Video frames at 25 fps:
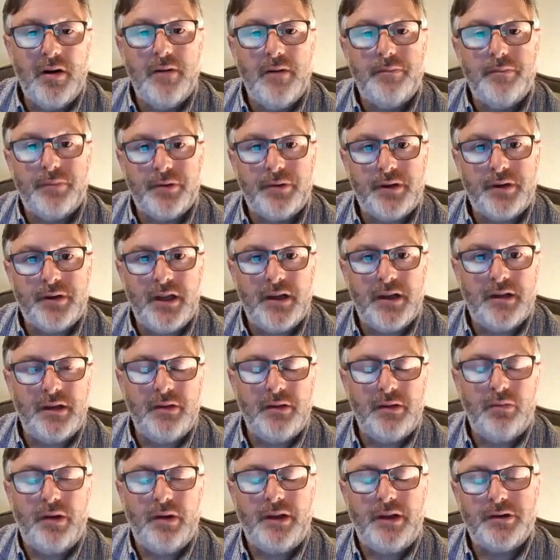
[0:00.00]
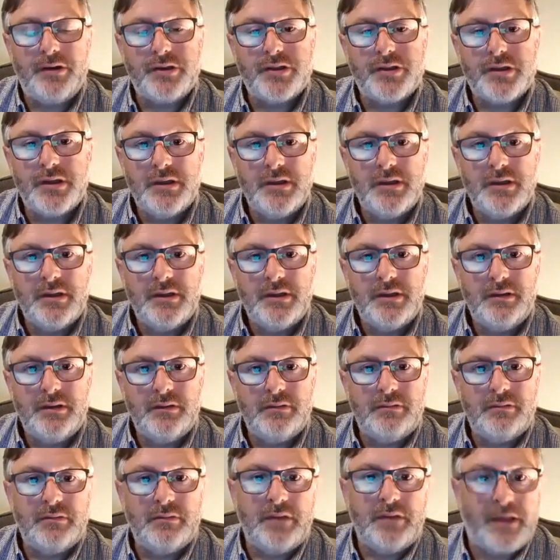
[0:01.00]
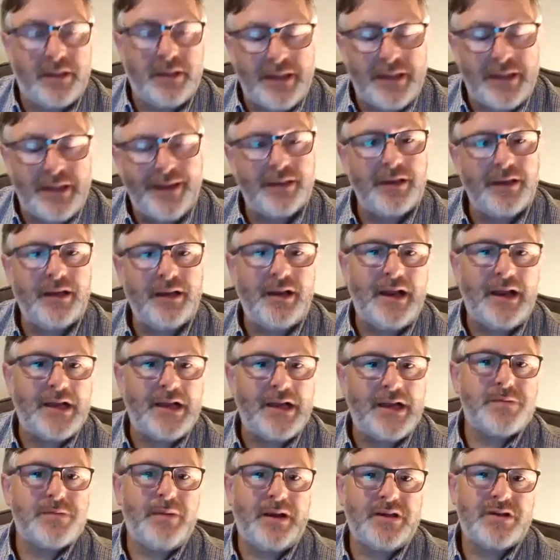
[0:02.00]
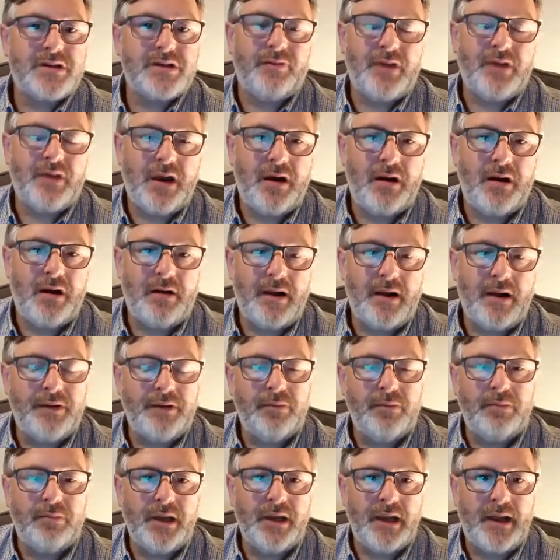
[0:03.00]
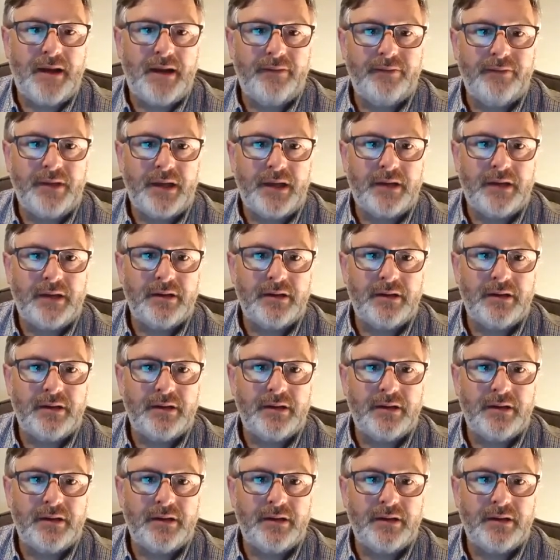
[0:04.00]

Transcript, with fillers: particularly when there's like technical aspects of care, and they mightn't have that.